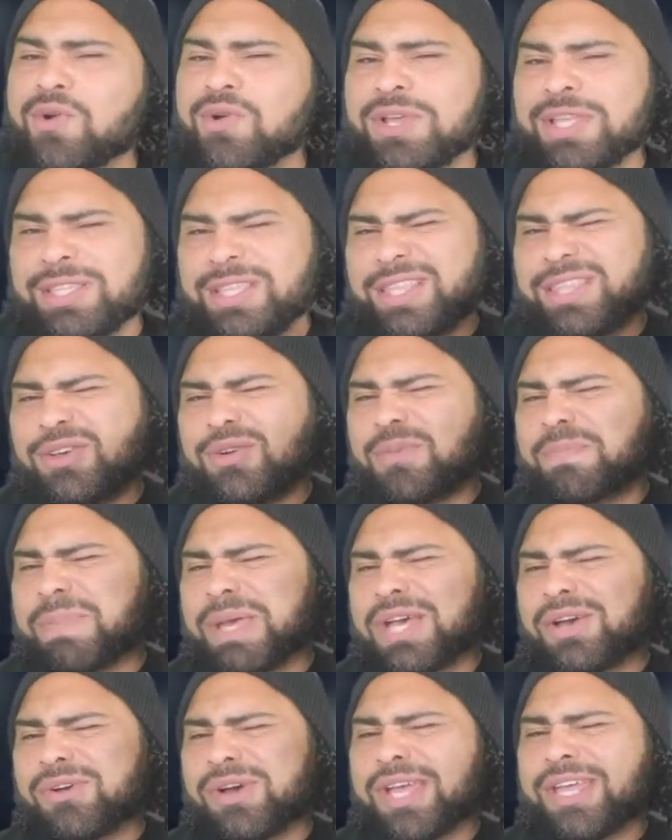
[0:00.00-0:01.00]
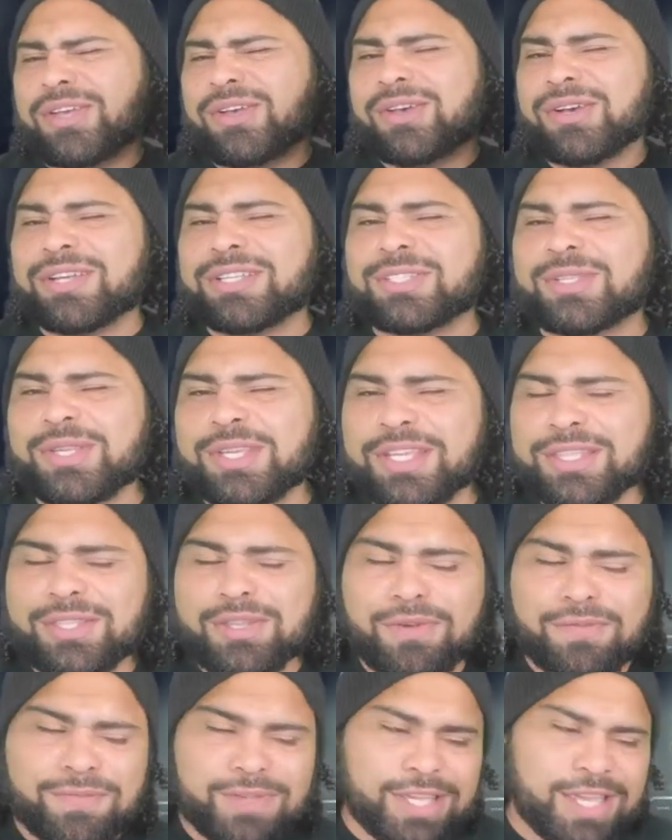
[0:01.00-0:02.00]
hit the little bell icon so you get
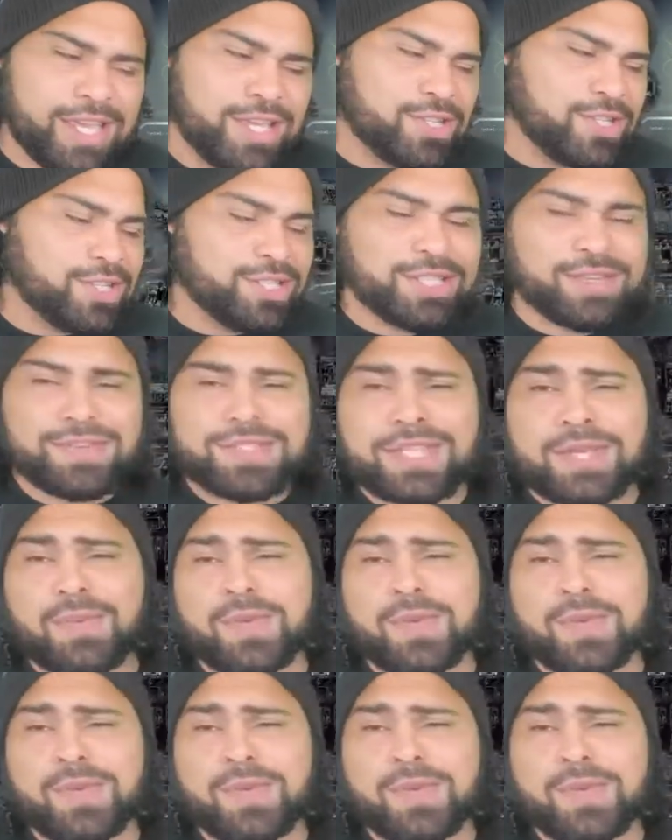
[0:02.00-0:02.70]
notifications every time